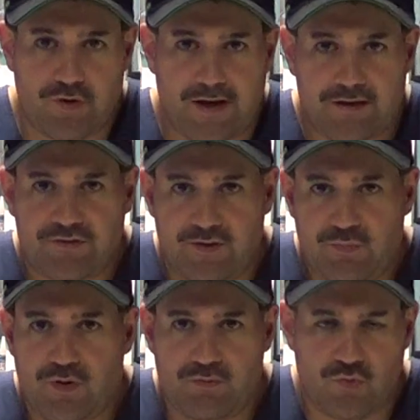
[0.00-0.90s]
actually
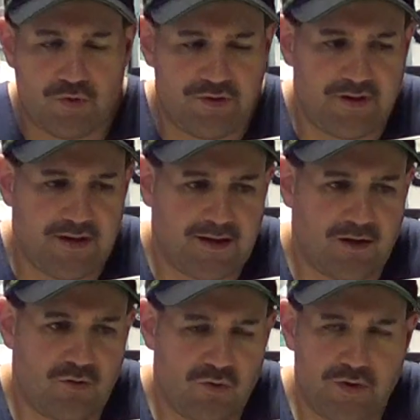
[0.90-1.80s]
putting more than that
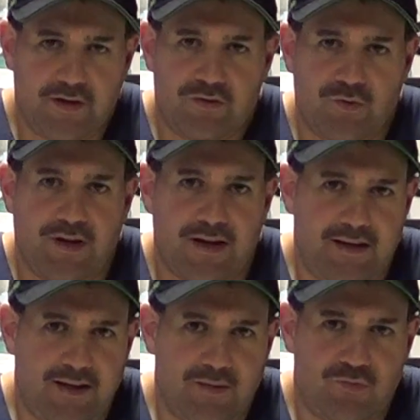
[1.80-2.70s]
out, going into a
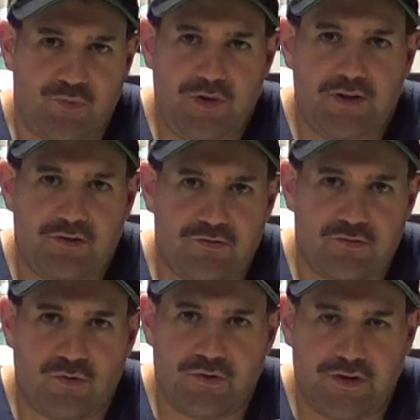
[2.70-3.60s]
90 amp speed
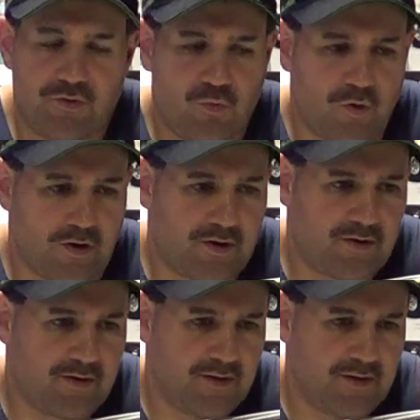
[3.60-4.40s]
control didn't work.